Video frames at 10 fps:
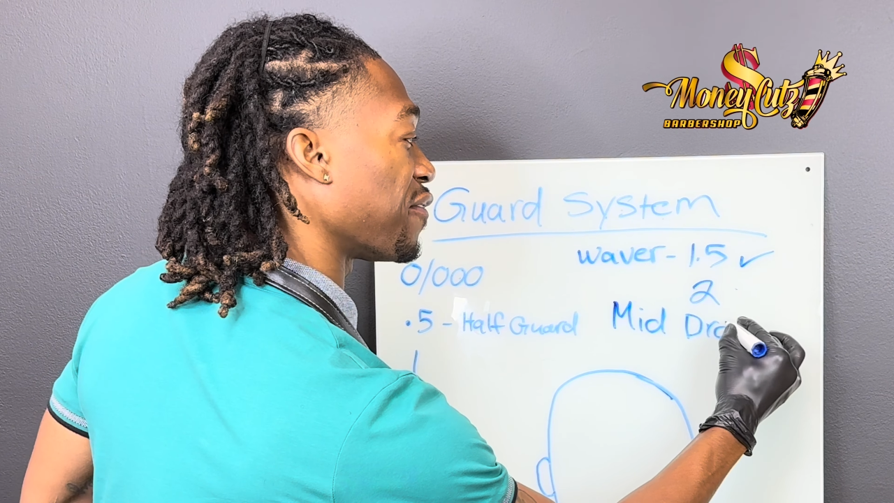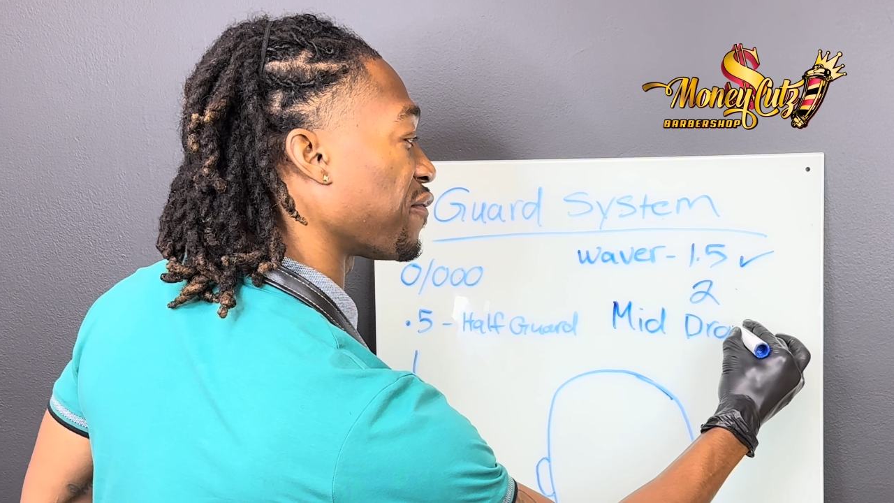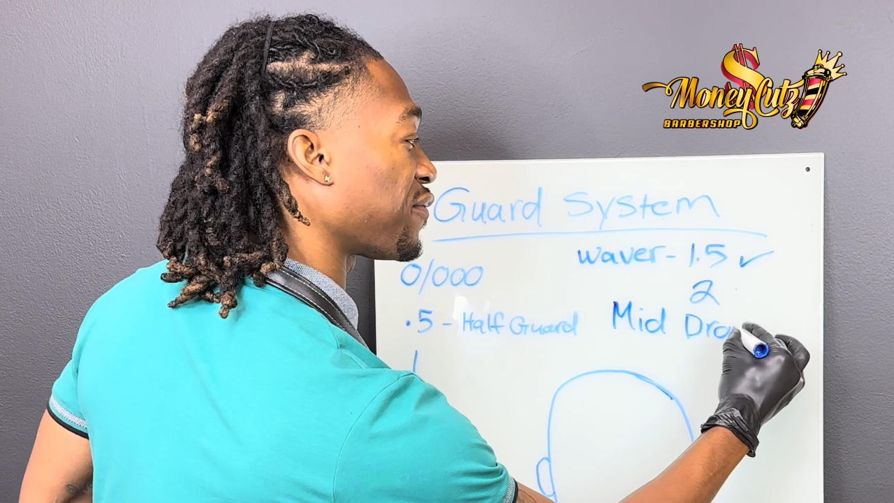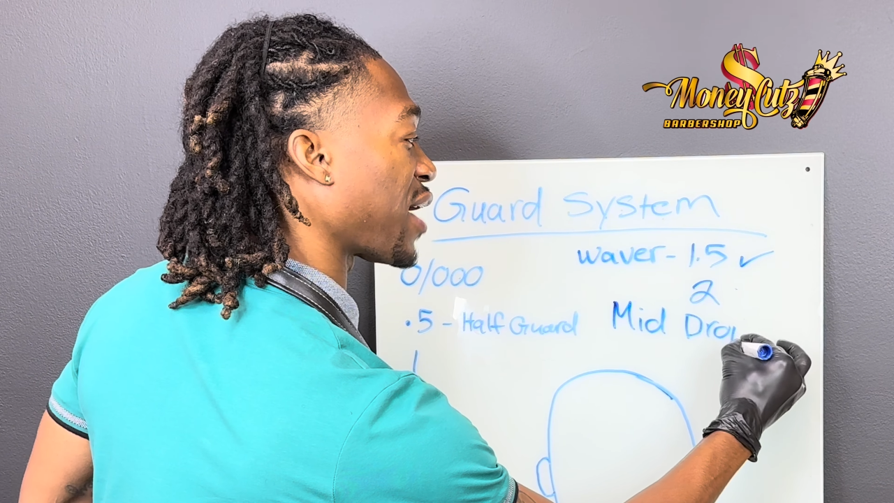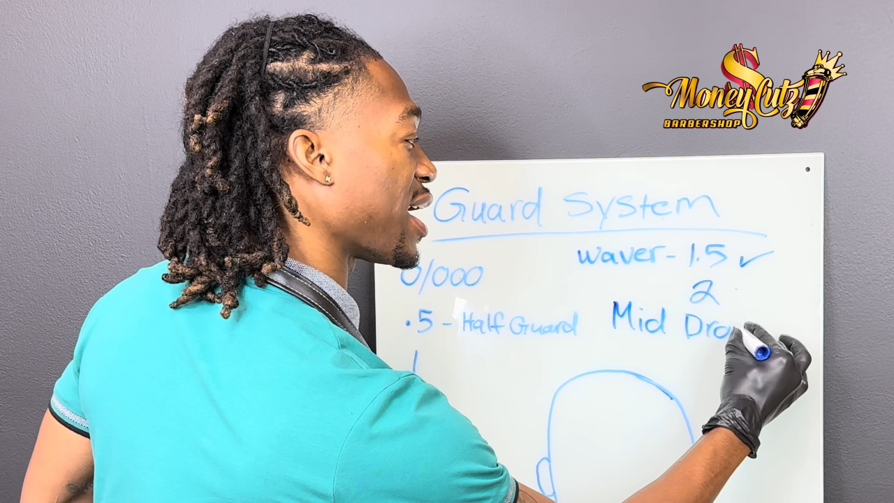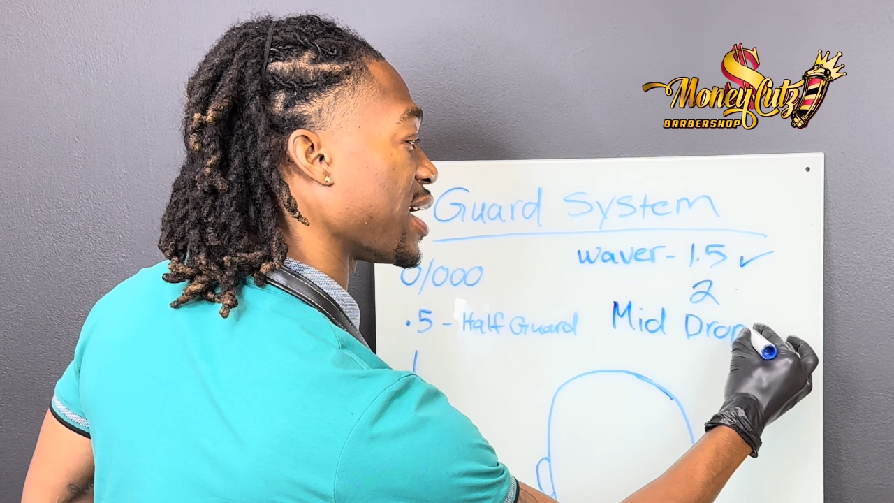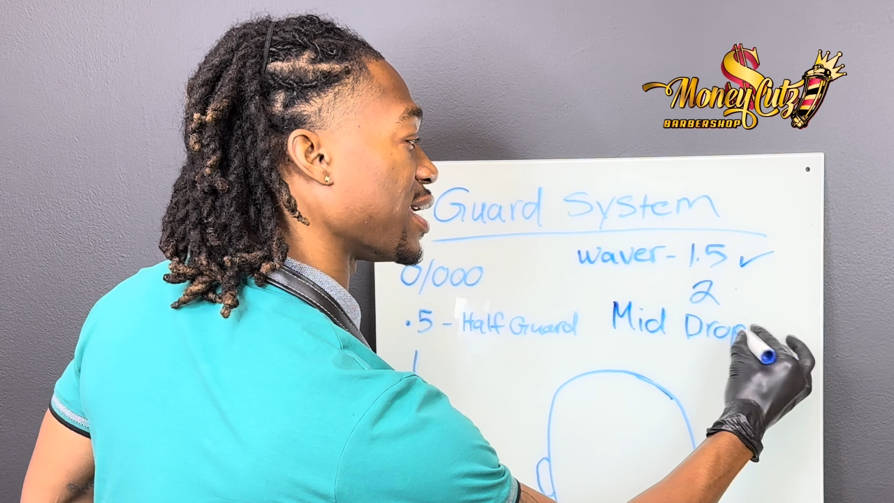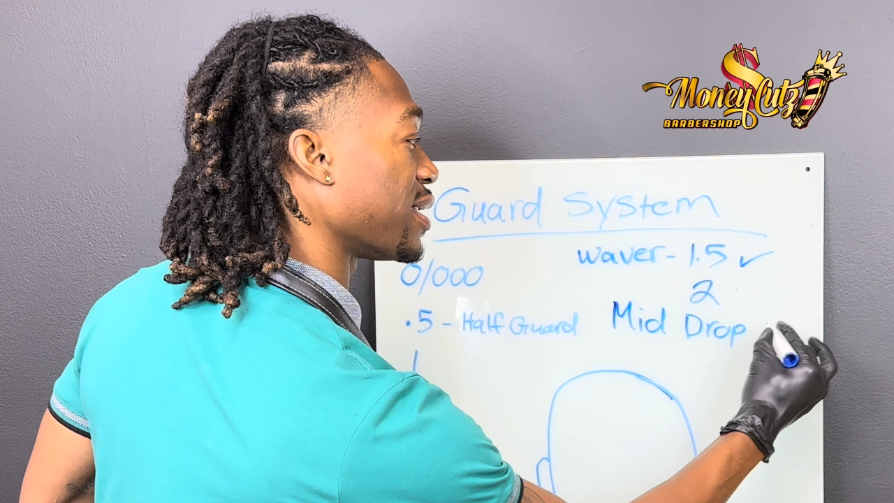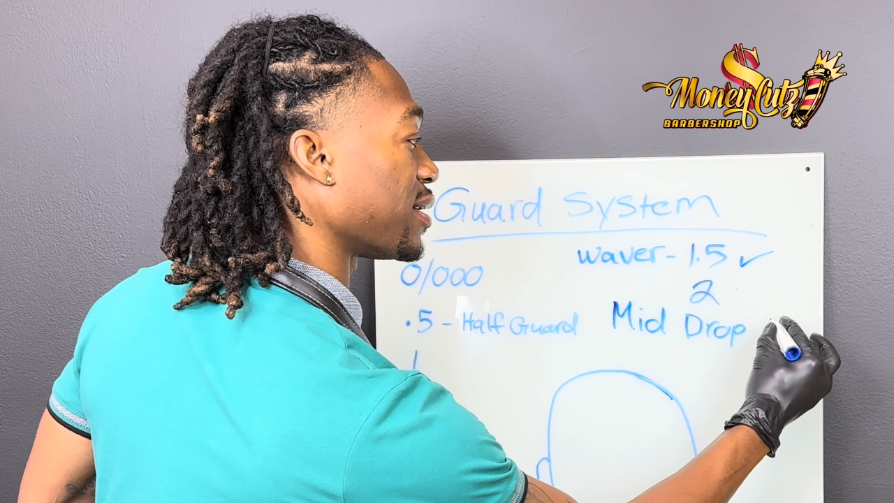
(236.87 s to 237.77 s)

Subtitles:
fade